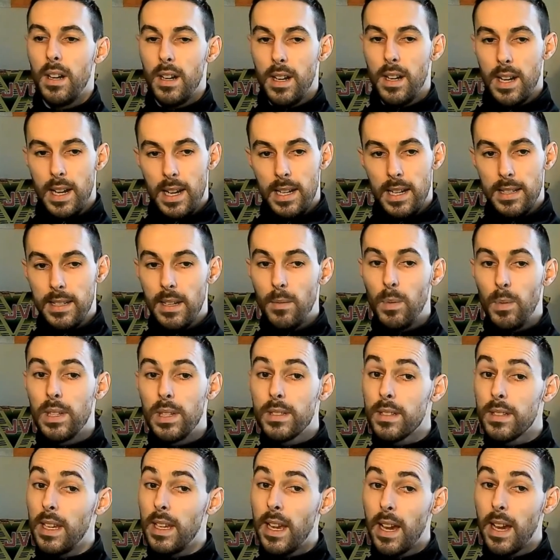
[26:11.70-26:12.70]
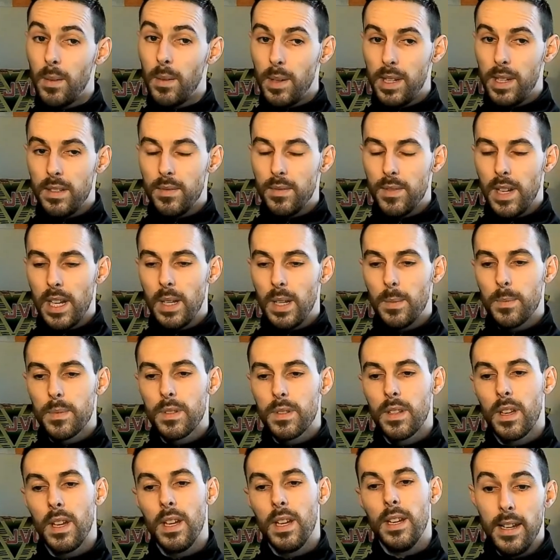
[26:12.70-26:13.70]
and then we'll see how he
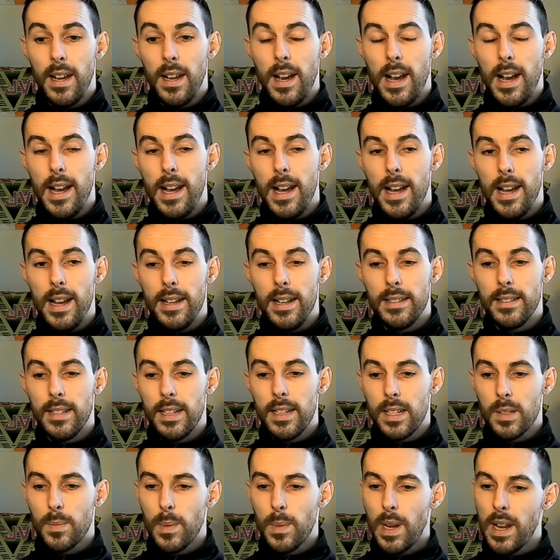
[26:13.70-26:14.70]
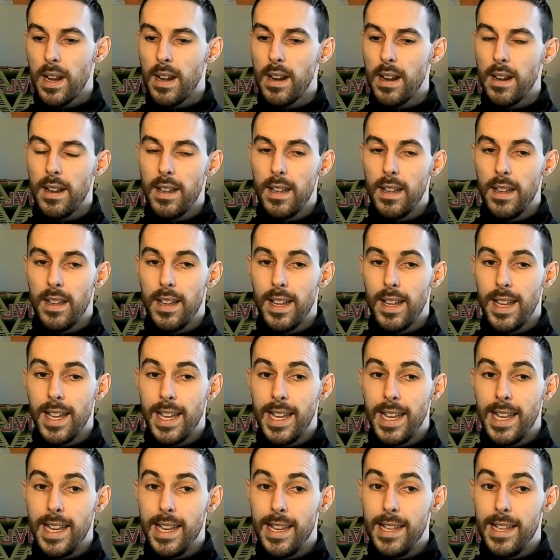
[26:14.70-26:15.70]
develops. The next player
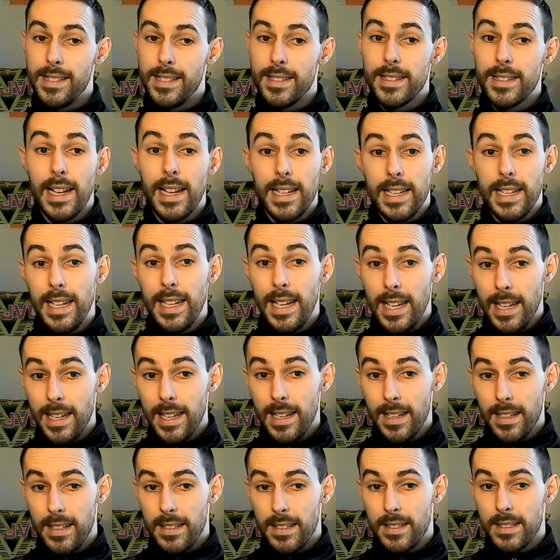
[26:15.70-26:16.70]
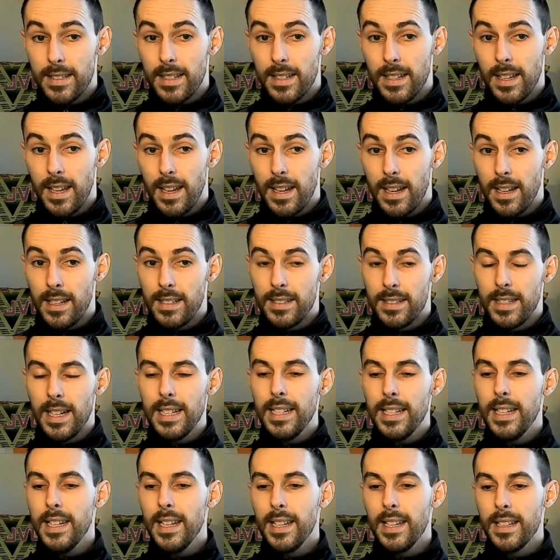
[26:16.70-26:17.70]
is Danny Ings. And
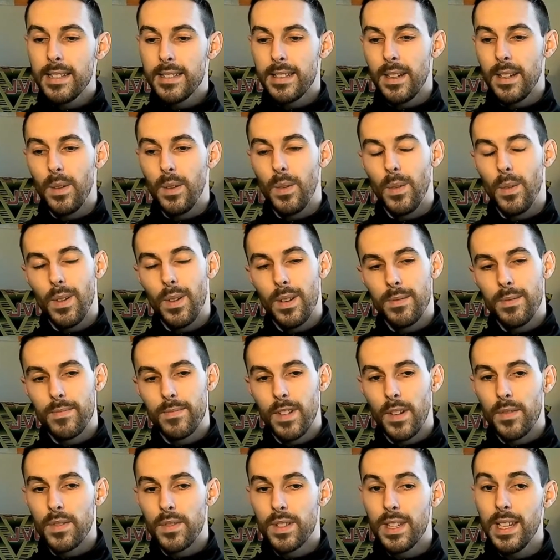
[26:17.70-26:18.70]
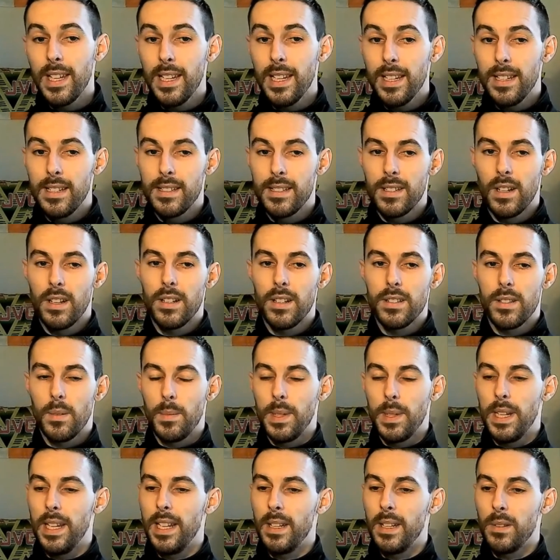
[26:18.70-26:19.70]
Danny Ings, now, I've seen he's also
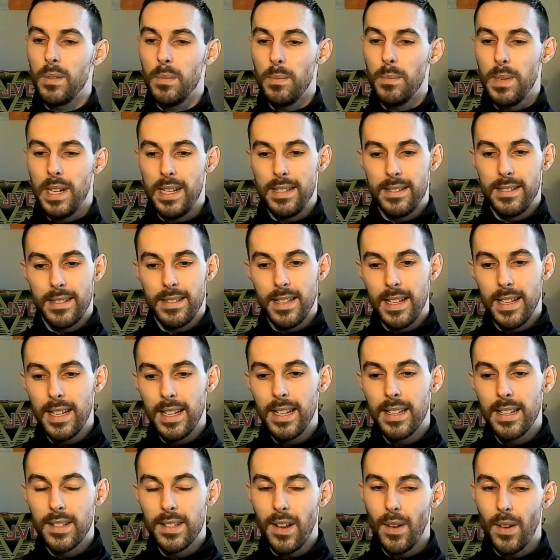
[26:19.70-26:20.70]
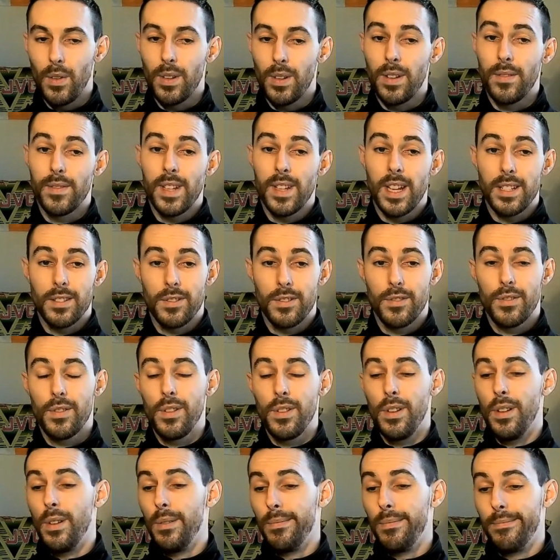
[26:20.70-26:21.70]
been linked to Man City, so look, if that's
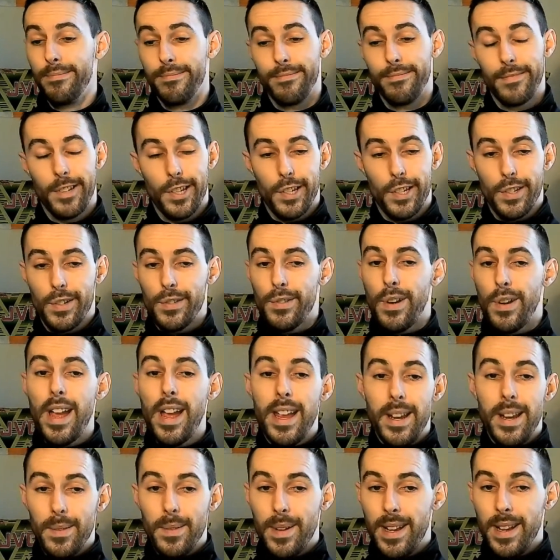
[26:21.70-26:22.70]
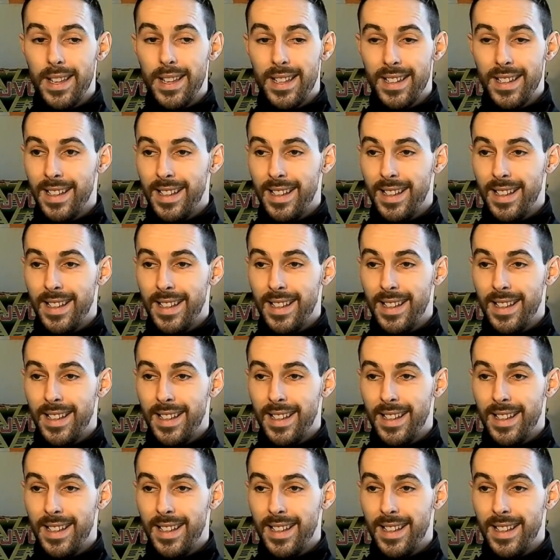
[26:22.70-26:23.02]
true, straight away,